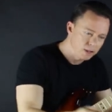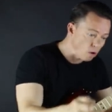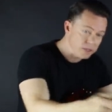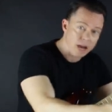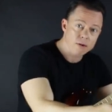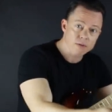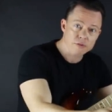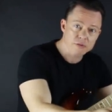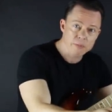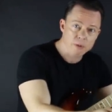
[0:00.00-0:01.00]
Go download
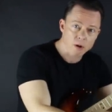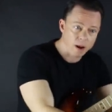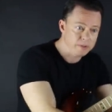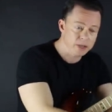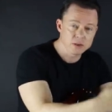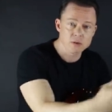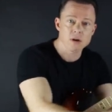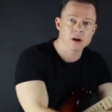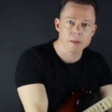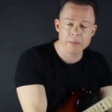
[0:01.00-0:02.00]
the free programs. Then you're
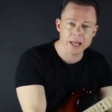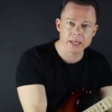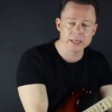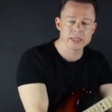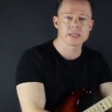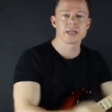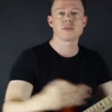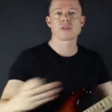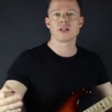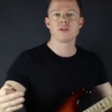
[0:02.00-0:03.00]
on our mailing list, and
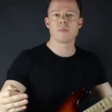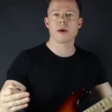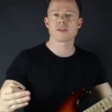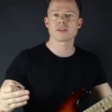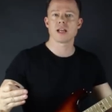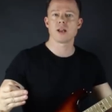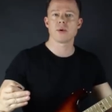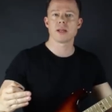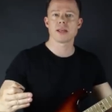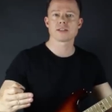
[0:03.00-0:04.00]
I'll tell you about the sale
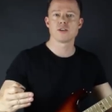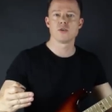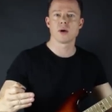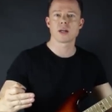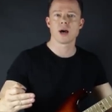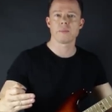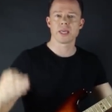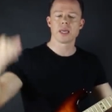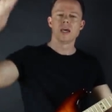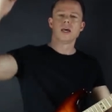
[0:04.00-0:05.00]
when there's a new one coming.